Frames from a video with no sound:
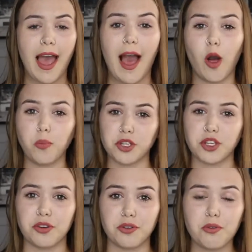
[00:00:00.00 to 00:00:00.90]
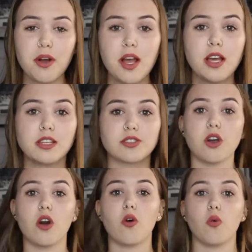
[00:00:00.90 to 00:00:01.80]
help you.
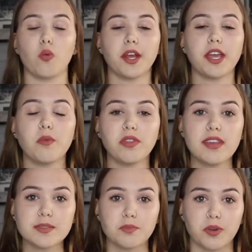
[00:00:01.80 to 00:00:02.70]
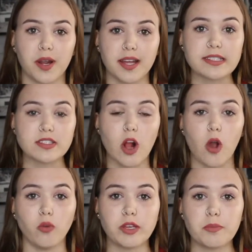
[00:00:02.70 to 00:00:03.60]
So working with these brands
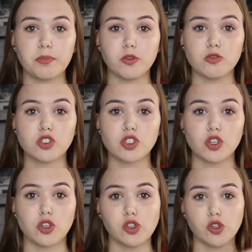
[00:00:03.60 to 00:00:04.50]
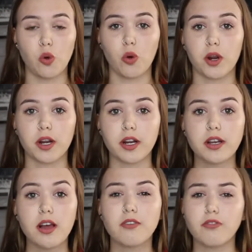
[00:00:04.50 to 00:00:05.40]
not only boosts
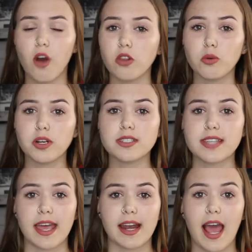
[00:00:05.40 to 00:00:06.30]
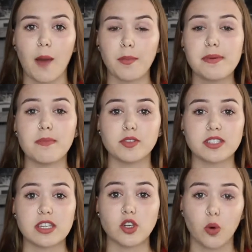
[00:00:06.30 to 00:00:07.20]
your followers and how many people
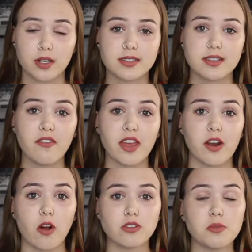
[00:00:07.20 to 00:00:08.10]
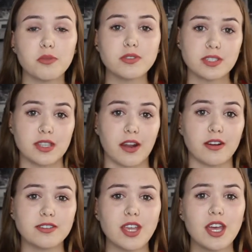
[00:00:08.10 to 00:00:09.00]
see your stuff, it also boosts
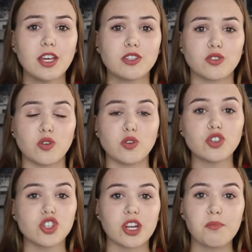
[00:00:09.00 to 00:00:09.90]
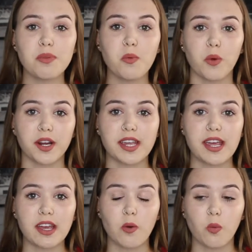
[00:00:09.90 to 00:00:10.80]
theirs. So you shouldn't be
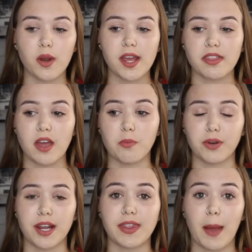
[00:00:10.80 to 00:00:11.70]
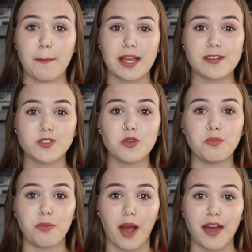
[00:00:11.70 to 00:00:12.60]
working with a brand that makes you
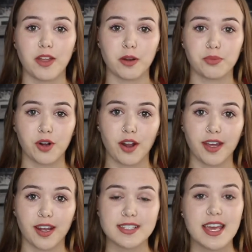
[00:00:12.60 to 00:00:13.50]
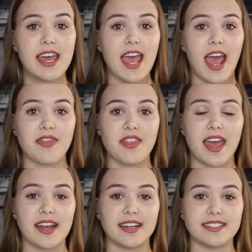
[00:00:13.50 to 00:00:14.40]
buy their product and
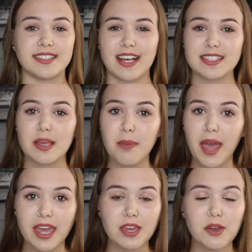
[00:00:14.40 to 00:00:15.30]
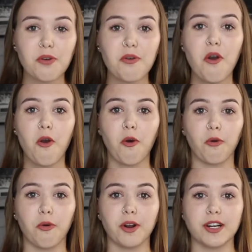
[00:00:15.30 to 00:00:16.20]
then doesn't pay you
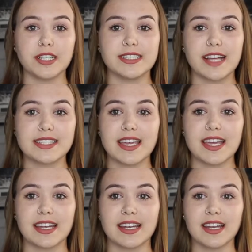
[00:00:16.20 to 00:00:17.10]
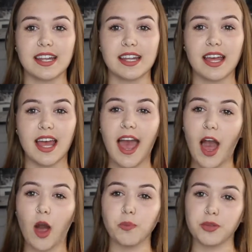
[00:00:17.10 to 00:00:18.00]
or doesn't
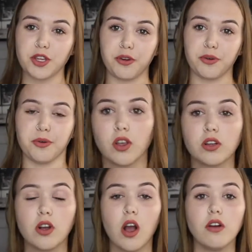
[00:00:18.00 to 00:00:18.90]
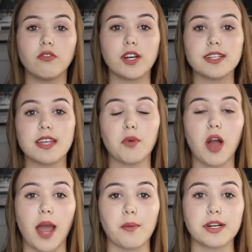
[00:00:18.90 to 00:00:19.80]
help you. For example,
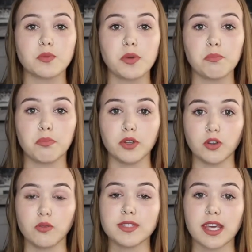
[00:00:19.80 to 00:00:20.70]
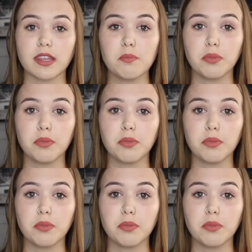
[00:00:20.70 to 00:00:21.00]
I worked with Bloom Daily